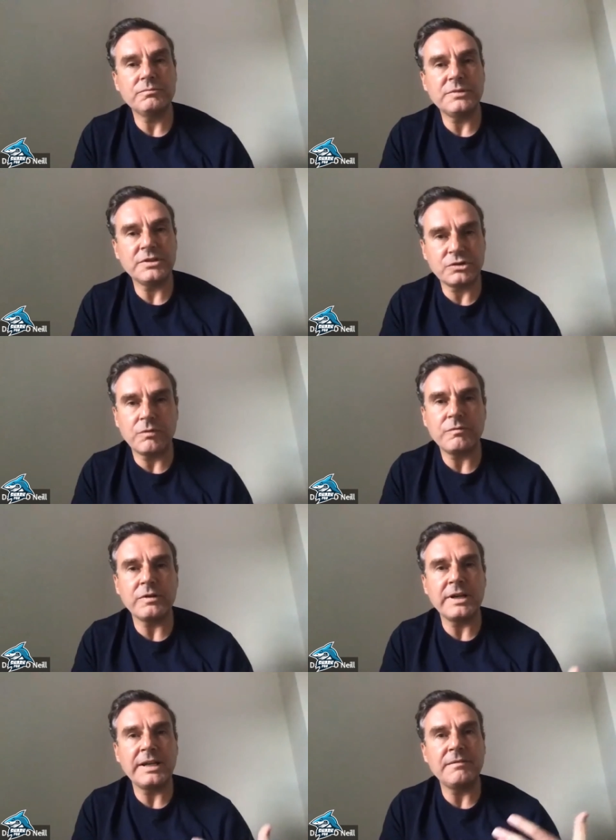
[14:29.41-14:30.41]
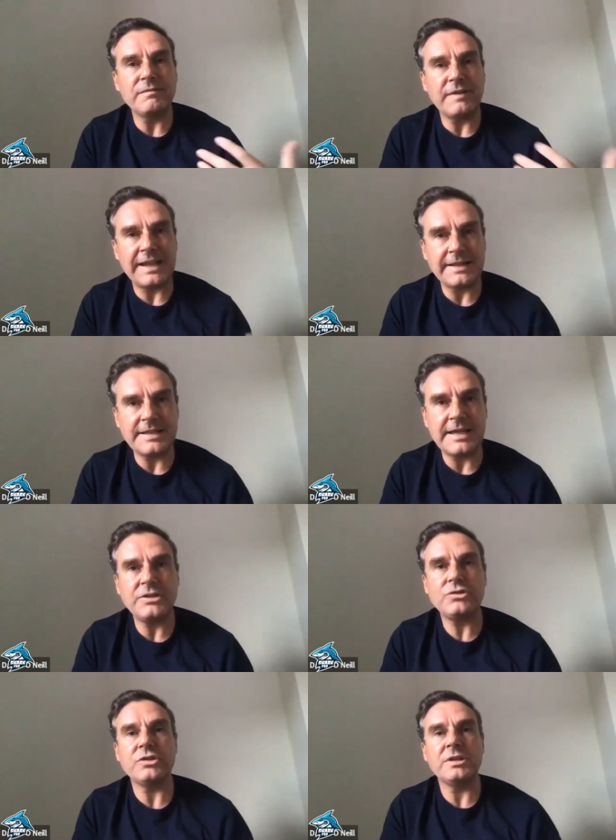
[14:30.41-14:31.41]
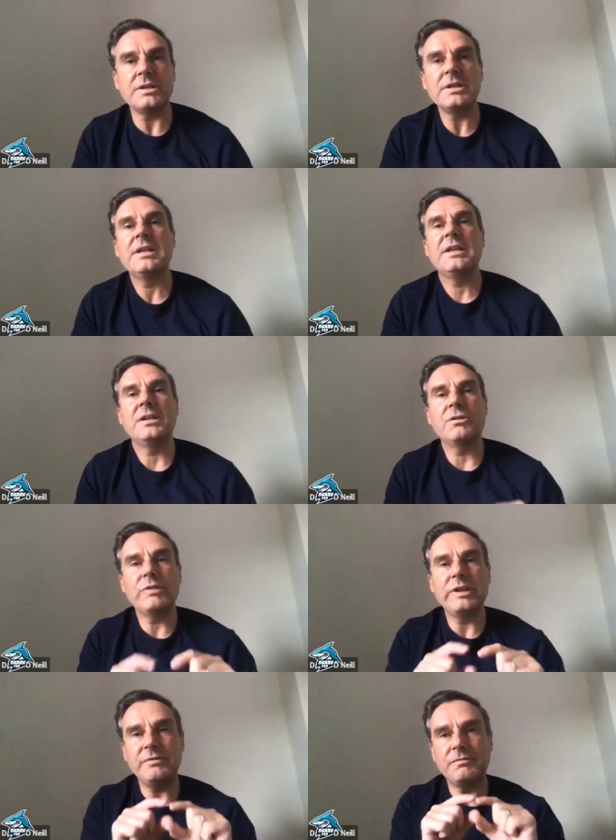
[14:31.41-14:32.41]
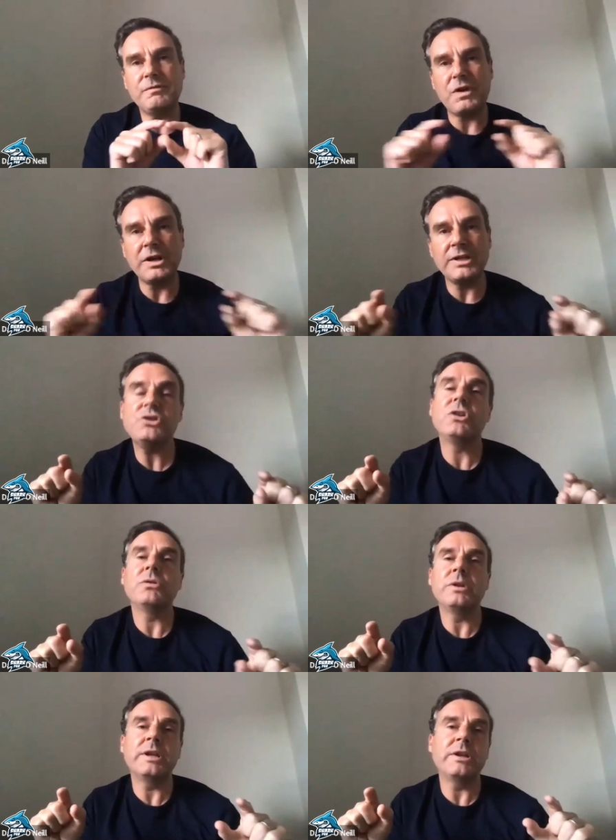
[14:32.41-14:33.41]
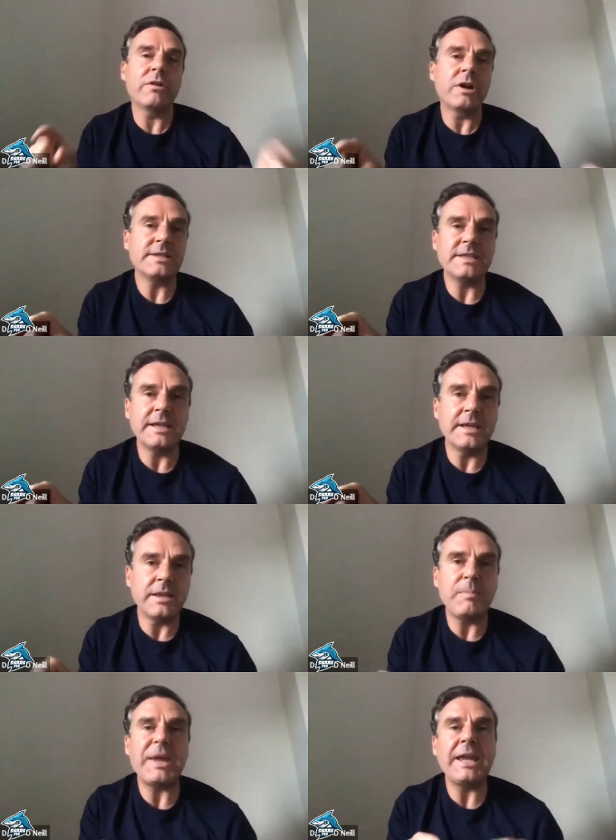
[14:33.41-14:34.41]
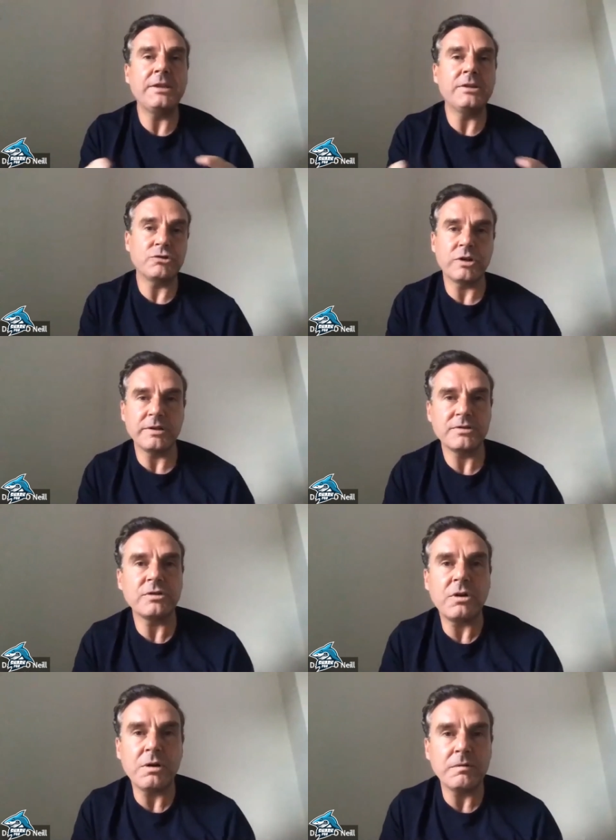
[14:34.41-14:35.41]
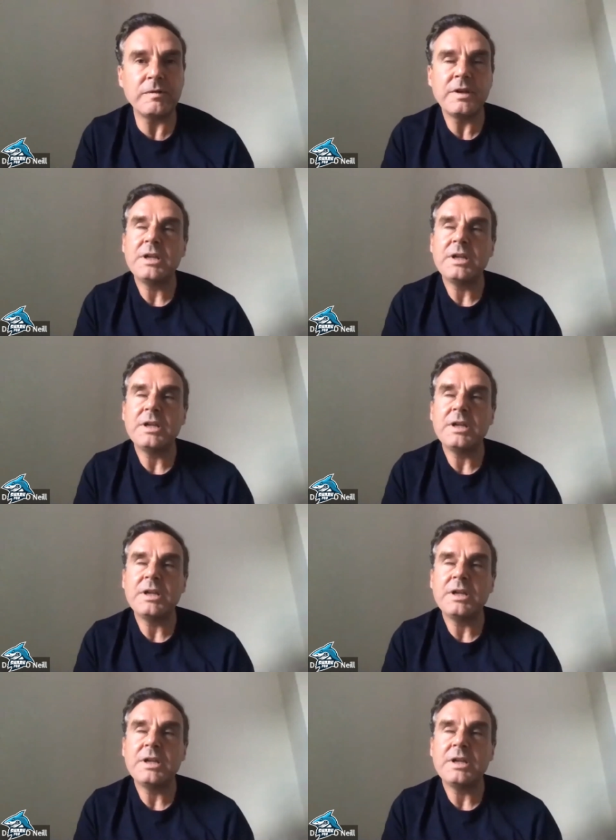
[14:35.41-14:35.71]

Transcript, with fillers: discovery validation you know really fine tuning your idea the pain you're trying to solve